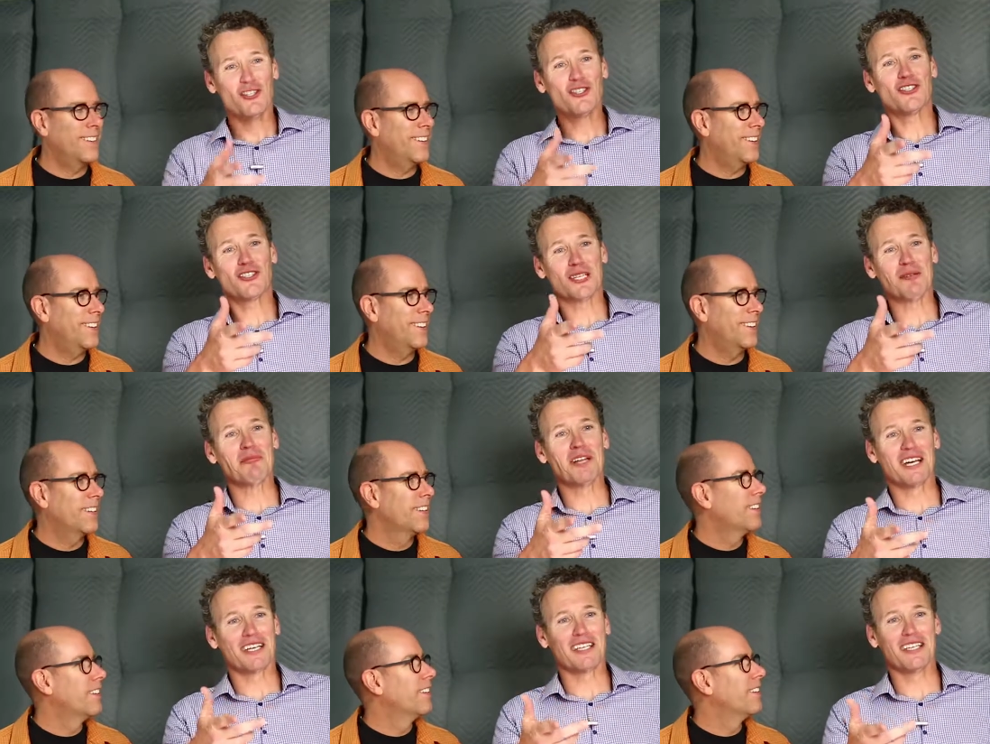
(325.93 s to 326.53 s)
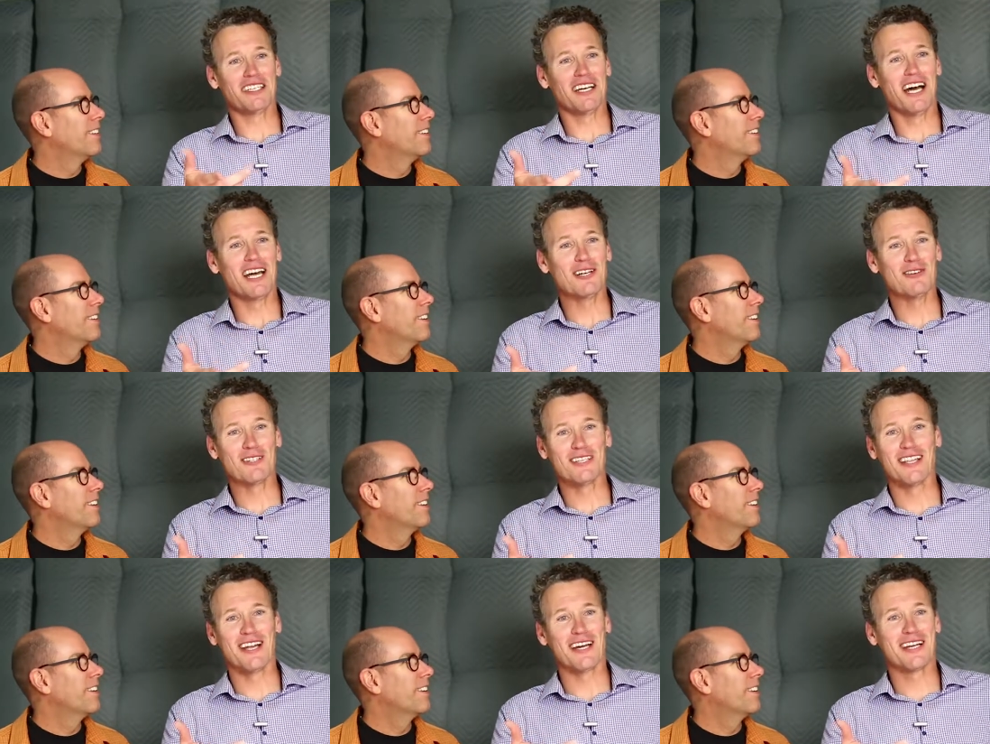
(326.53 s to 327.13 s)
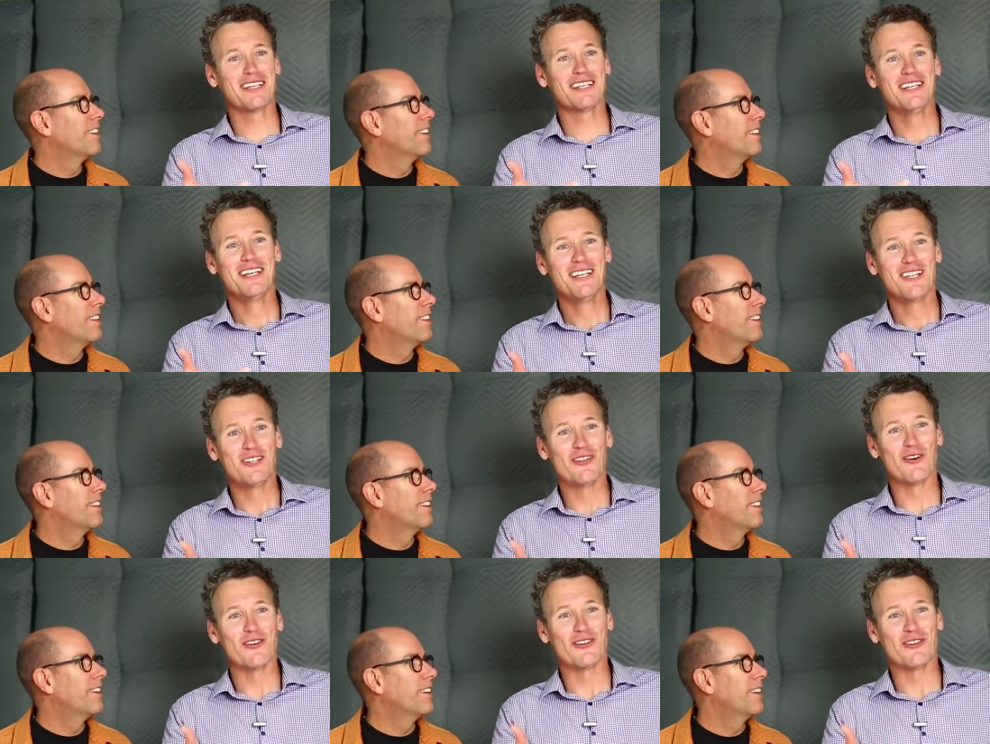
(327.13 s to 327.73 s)
Speaker 1: you seem like a guy who would like
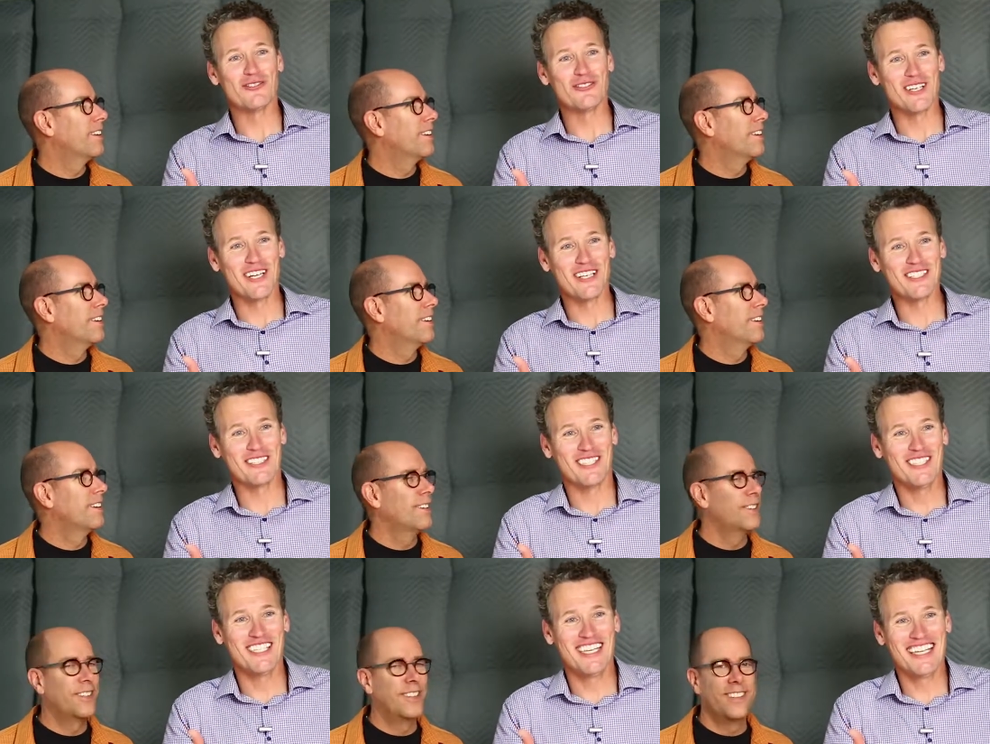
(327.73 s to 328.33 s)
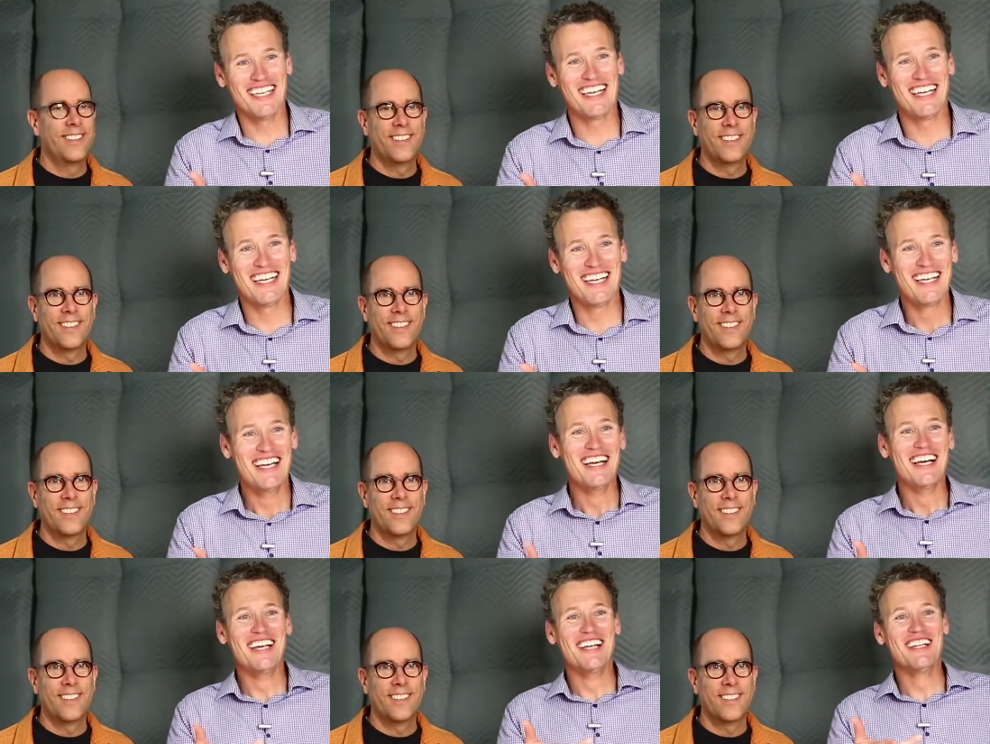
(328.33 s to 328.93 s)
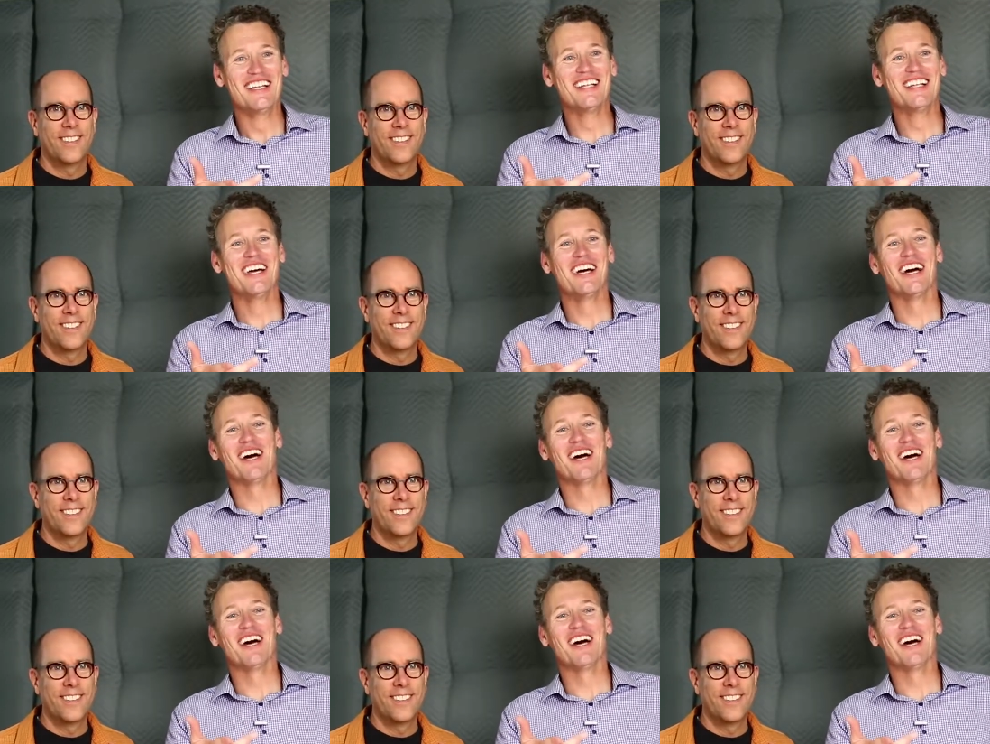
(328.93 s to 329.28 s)
Lord of the Rings. I've seen it, but I don't know.